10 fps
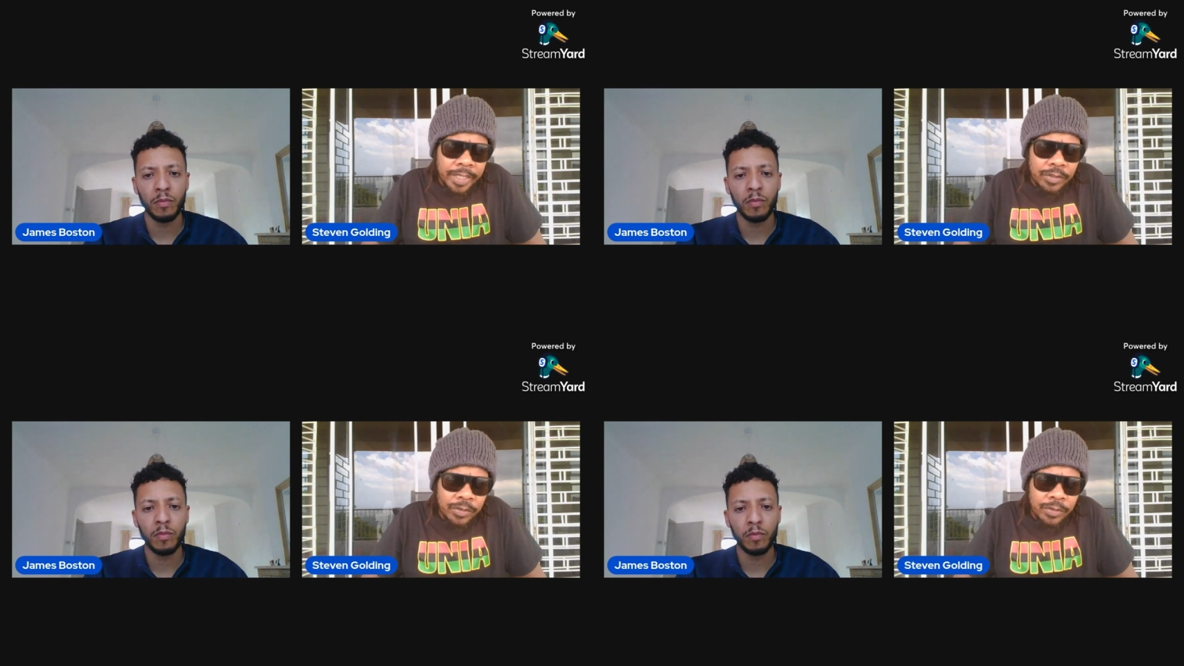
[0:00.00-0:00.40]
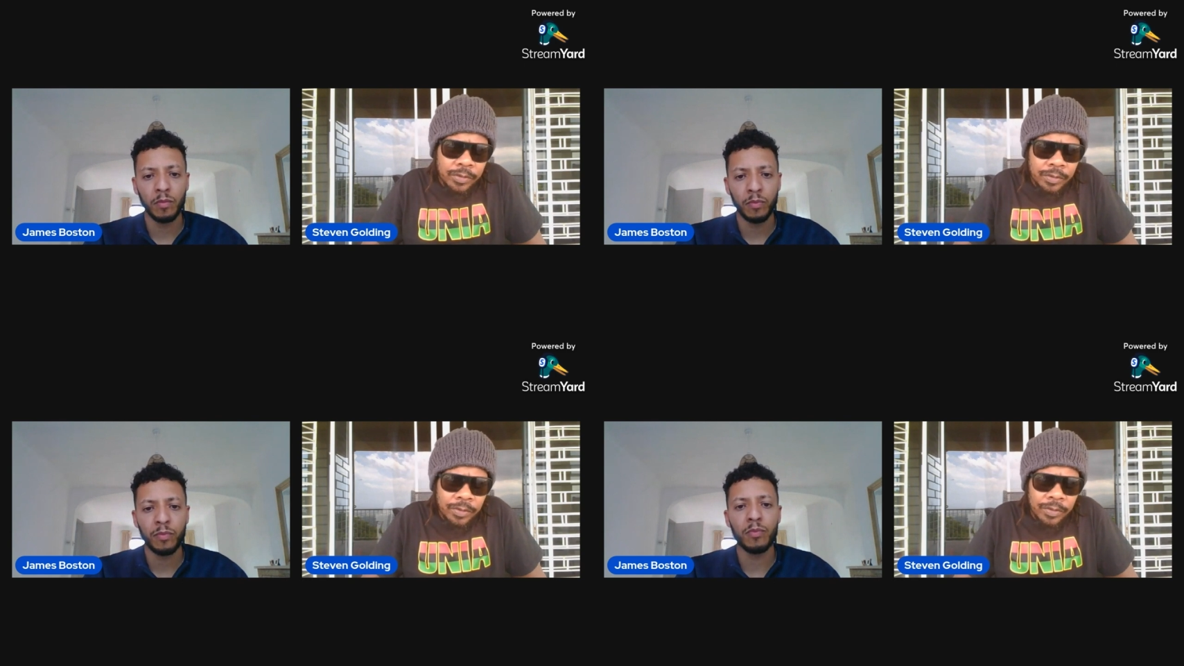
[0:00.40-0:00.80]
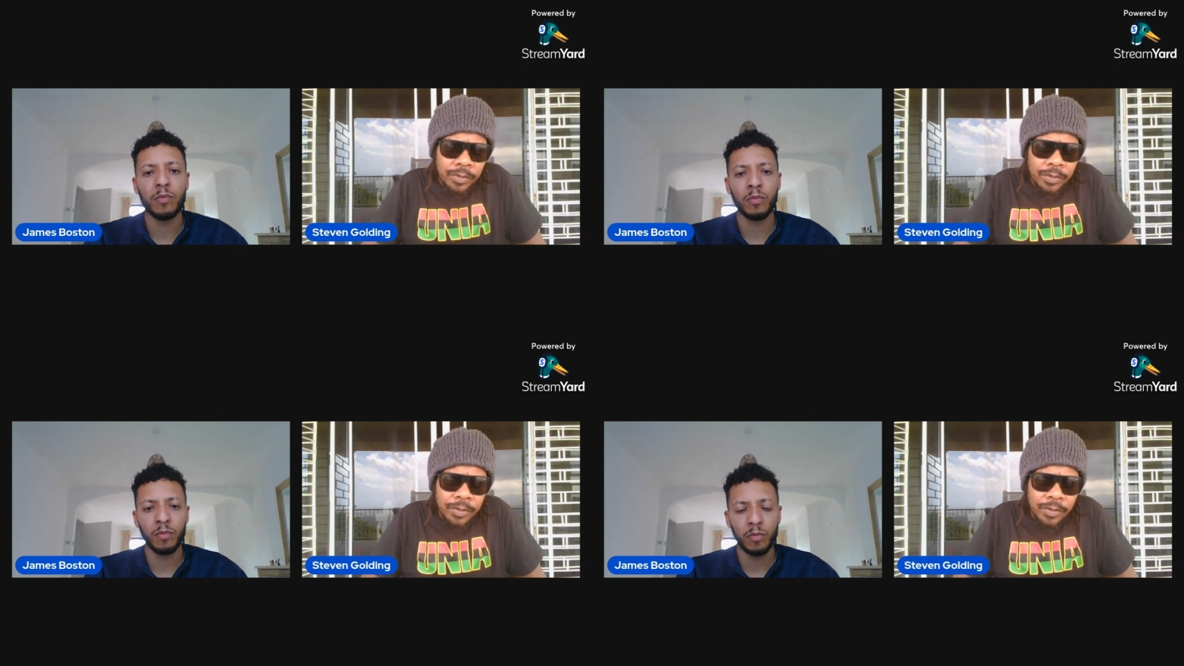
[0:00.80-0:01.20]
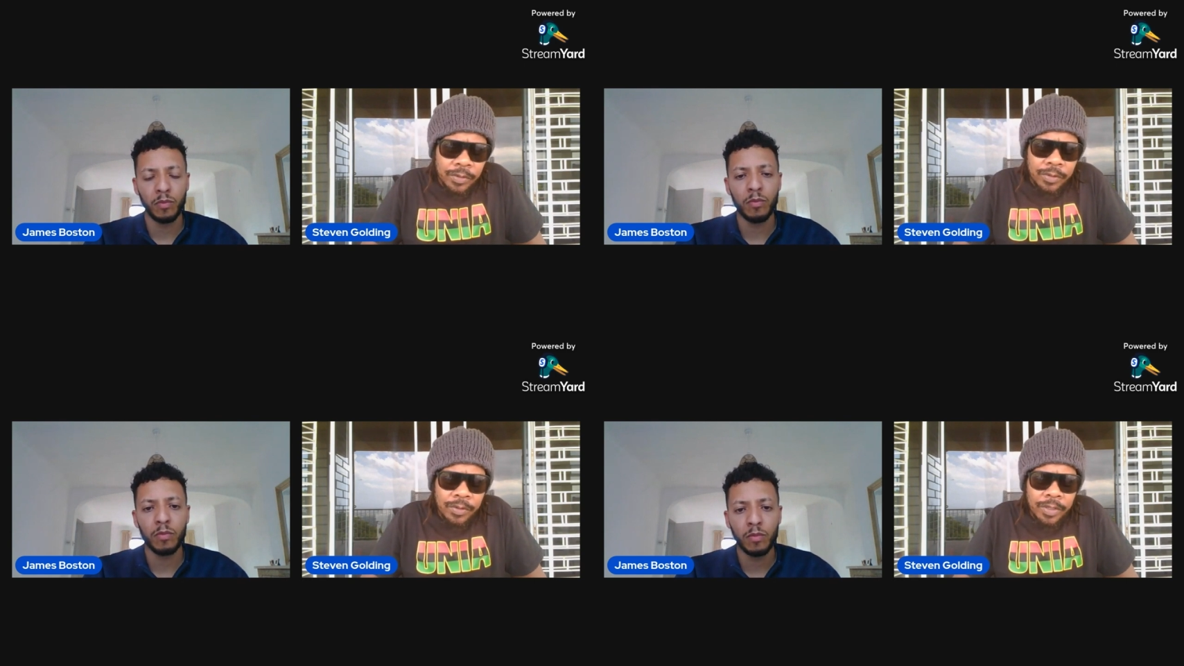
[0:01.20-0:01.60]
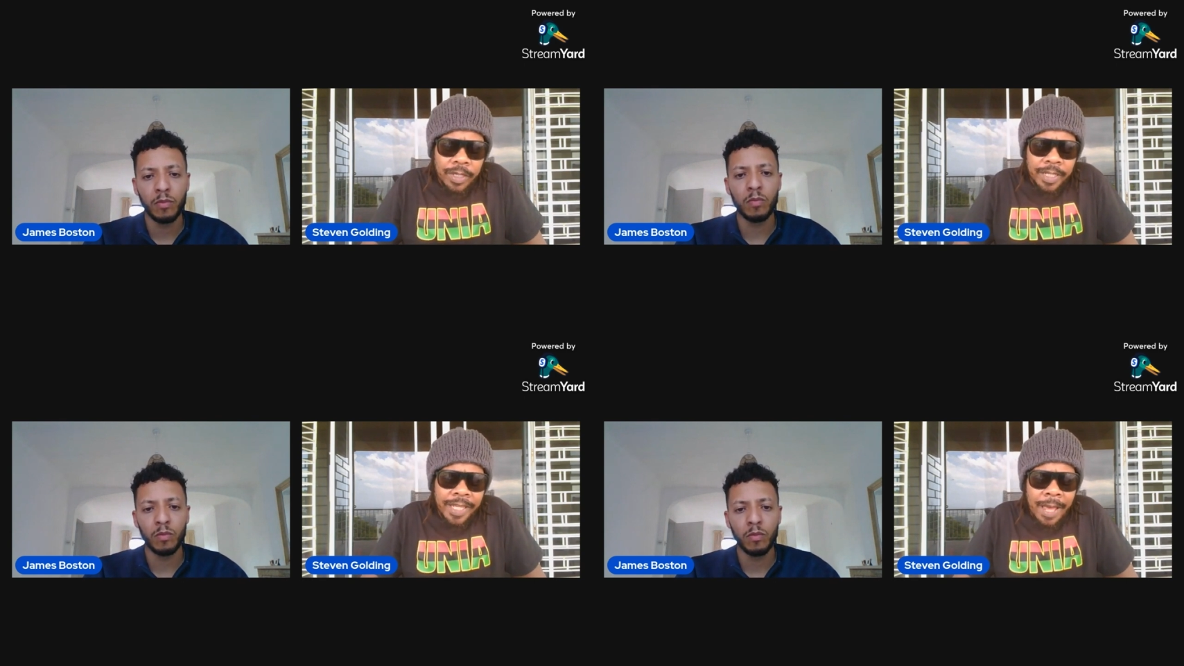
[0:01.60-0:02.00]
Speaker 1: to
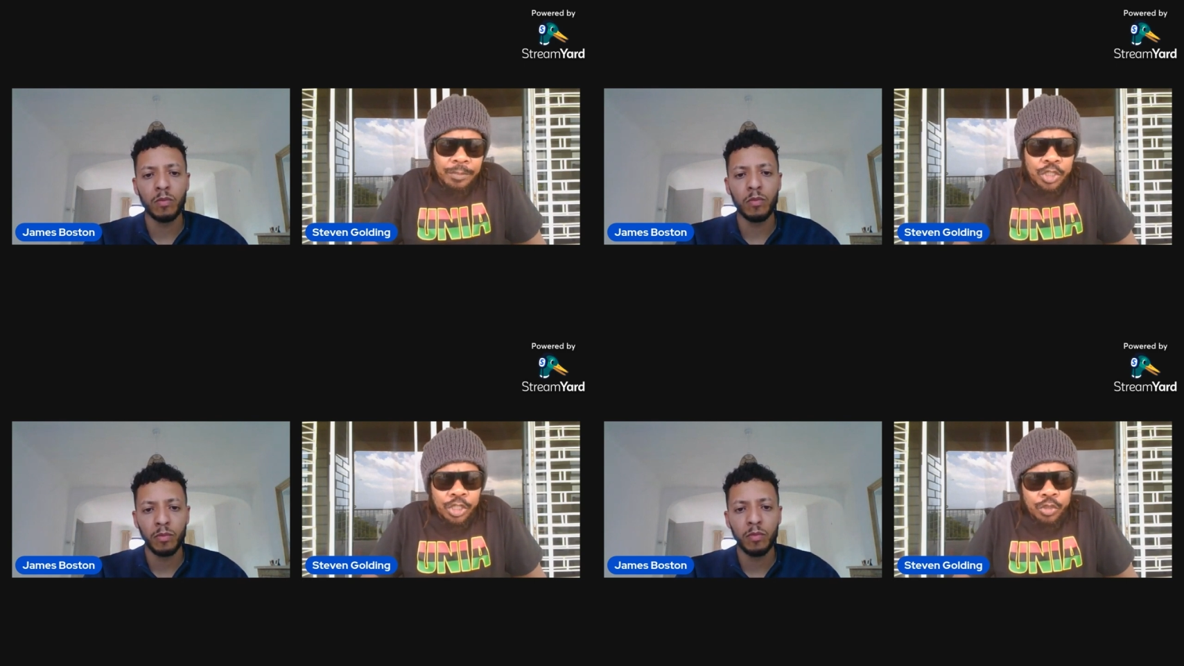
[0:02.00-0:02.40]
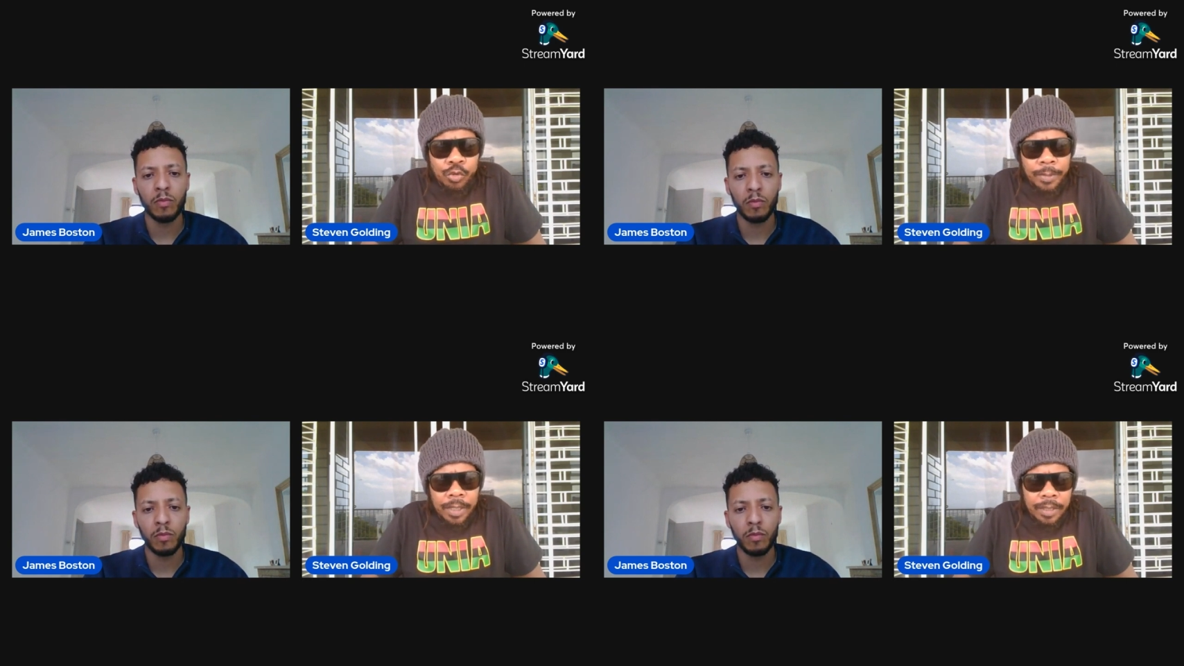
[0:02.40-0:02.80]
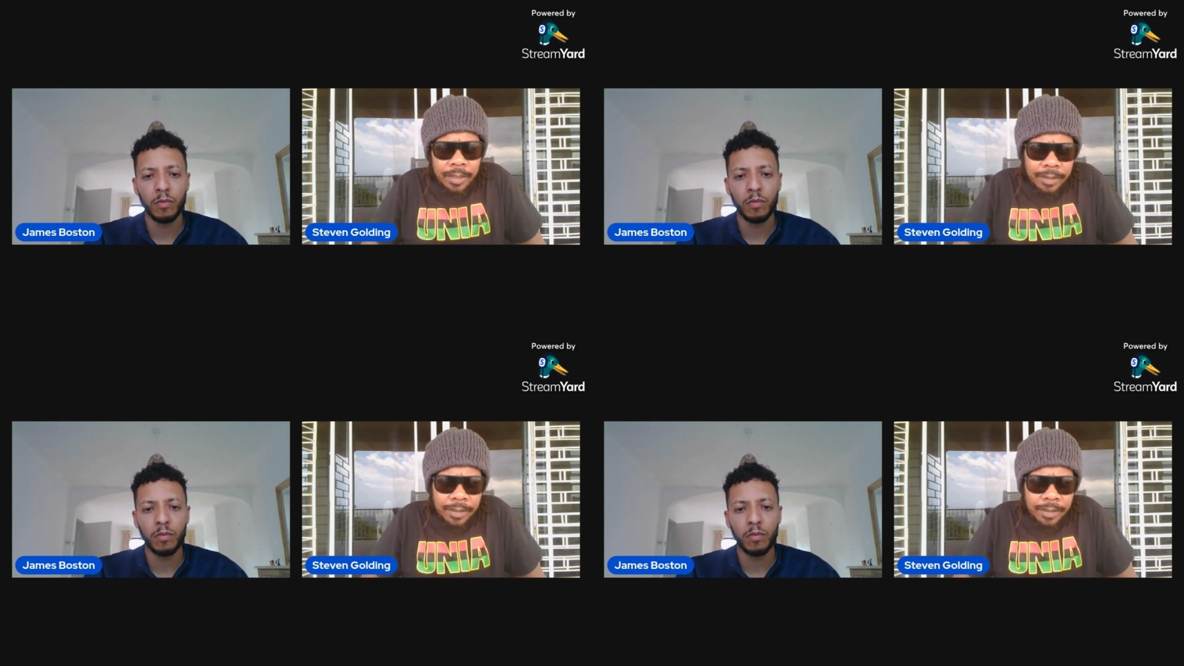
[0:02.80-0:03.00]
uh, capture Cuba